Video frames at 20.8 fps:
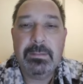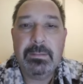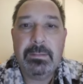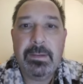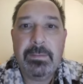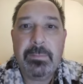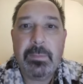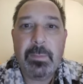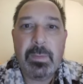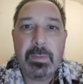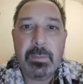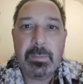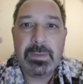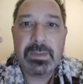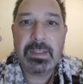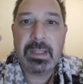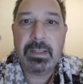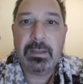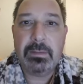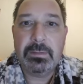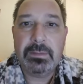everyone was
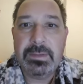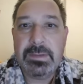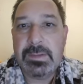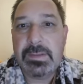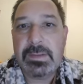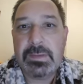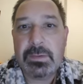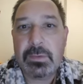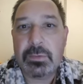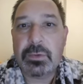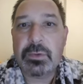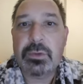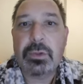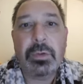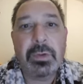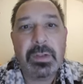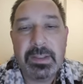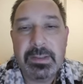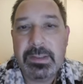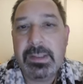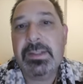like, this is so short
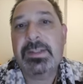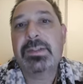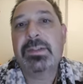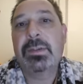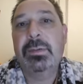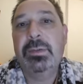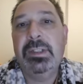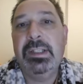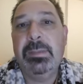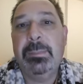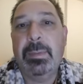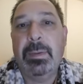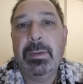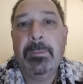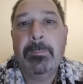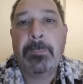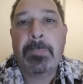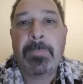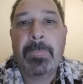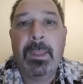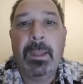and yet so deep.
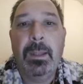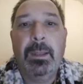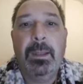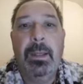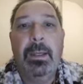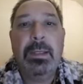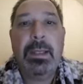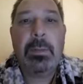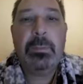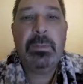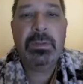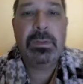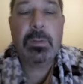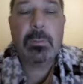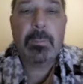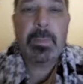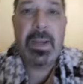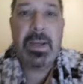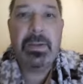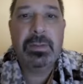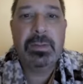And I would
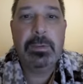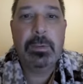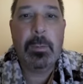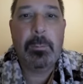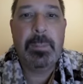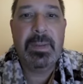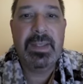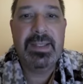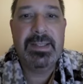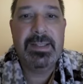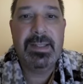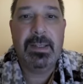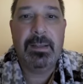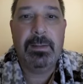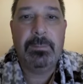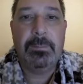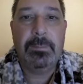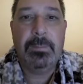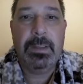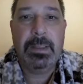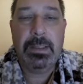compare it to a pizza,
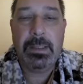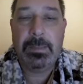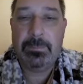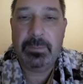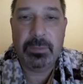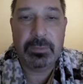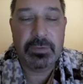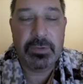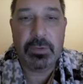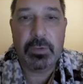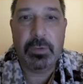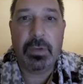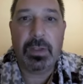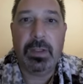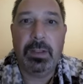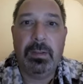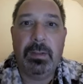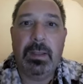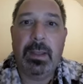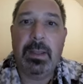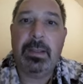and I'm not
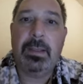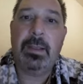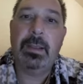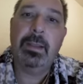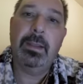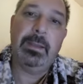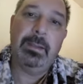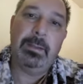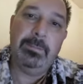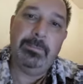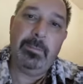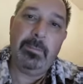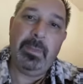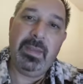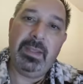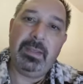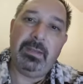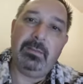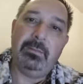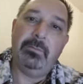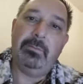joking. Like, if you
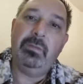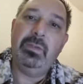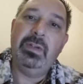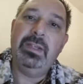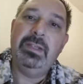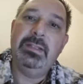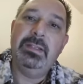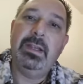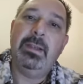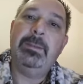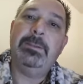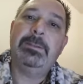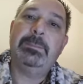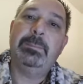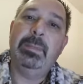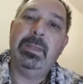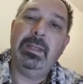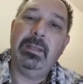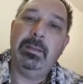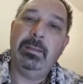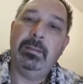make really nice
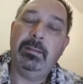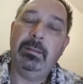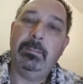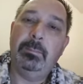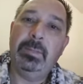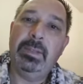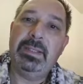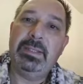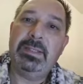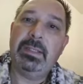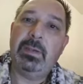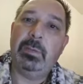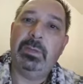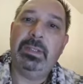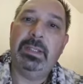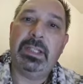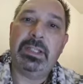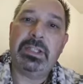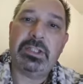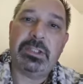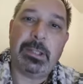big pizza with
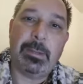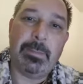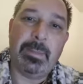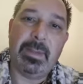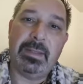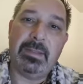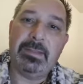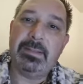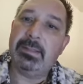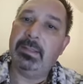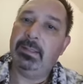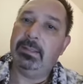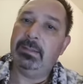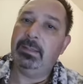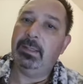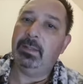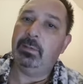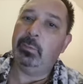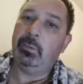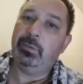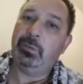lush toppings, and
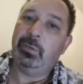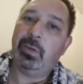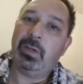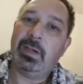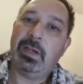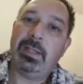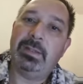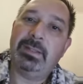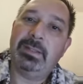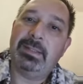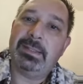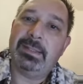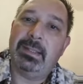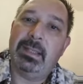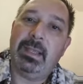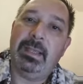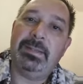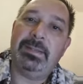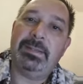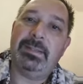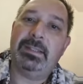then when you cut the
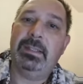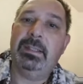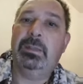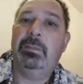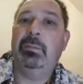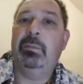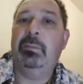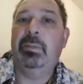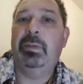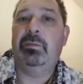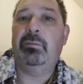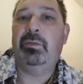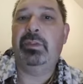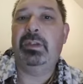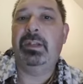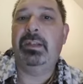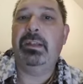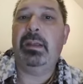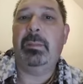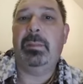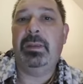slice, it will be
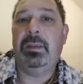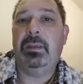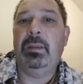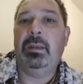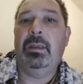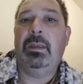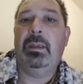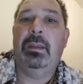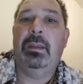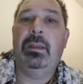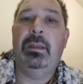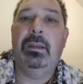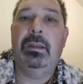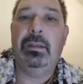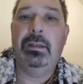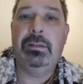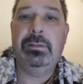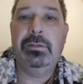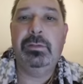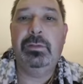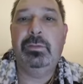really yummy,
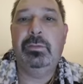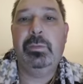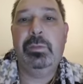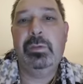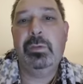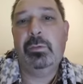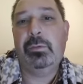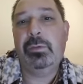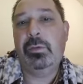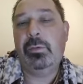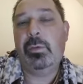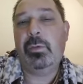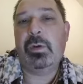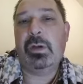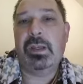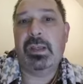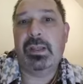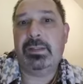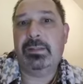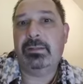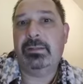and you won't
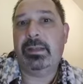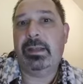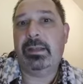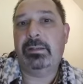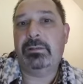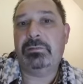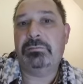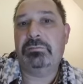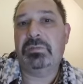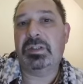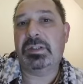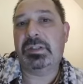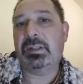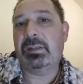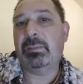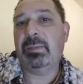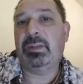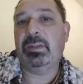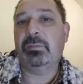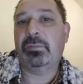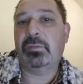get like just a
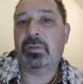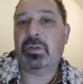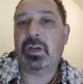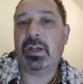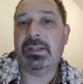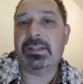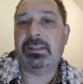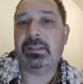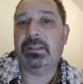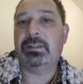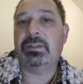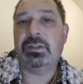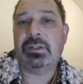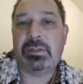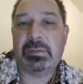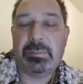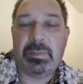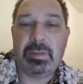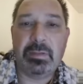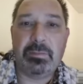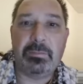bit of crust and just
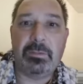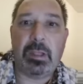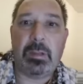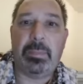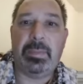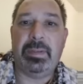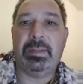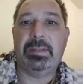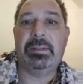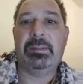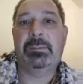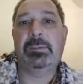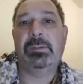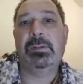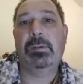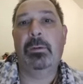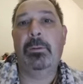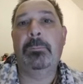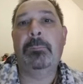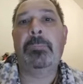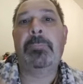a bit of toppings.
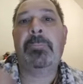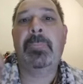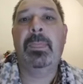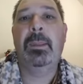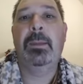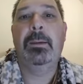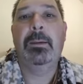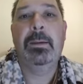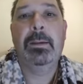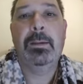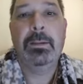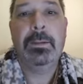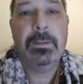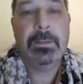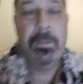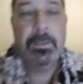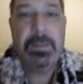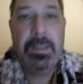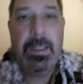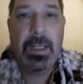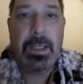So
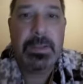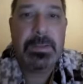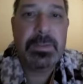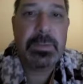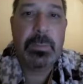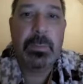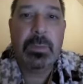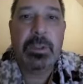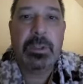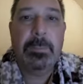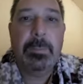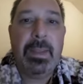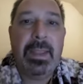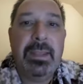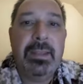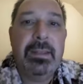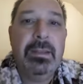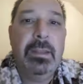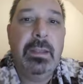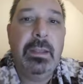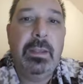yeah, it's worth
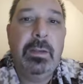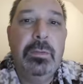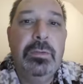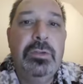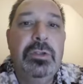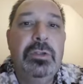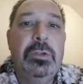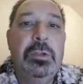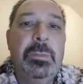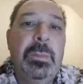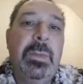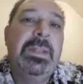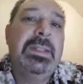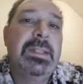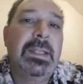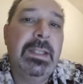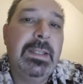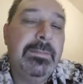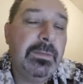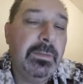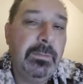baking a huge pizza,
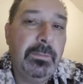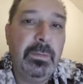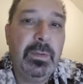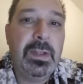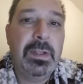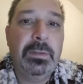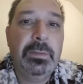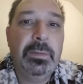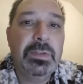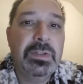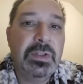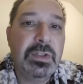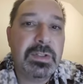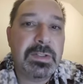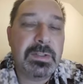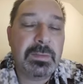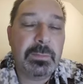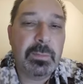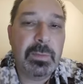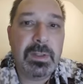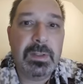even if you get to eat
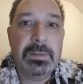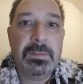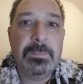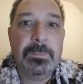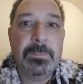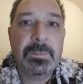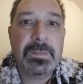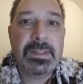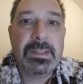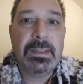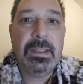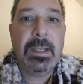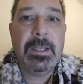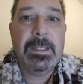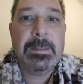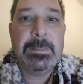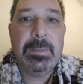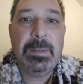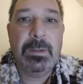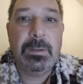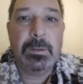just one
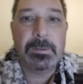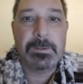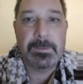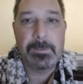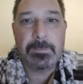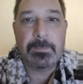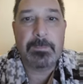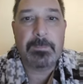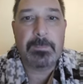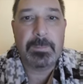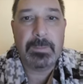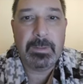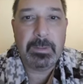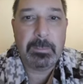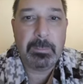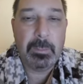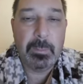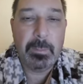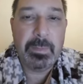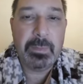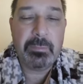slice, because
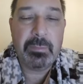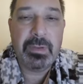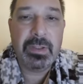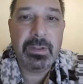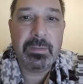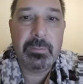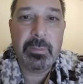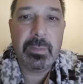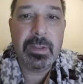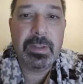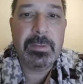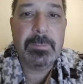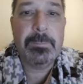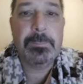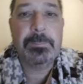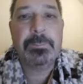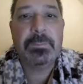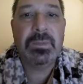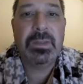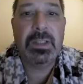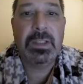it will be really
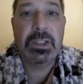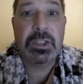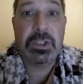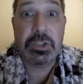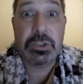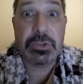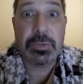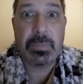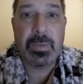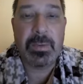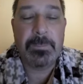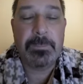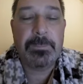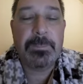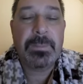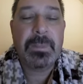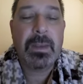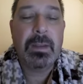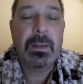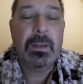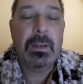delicious one.
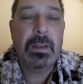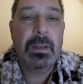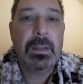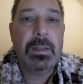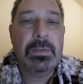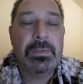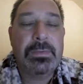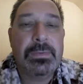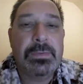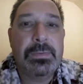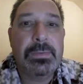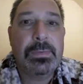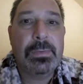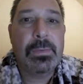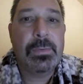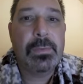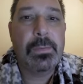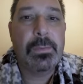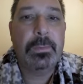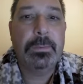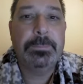
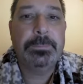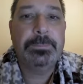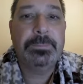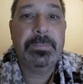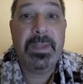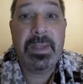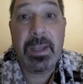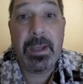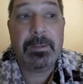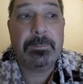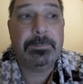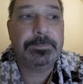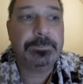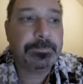So yeah,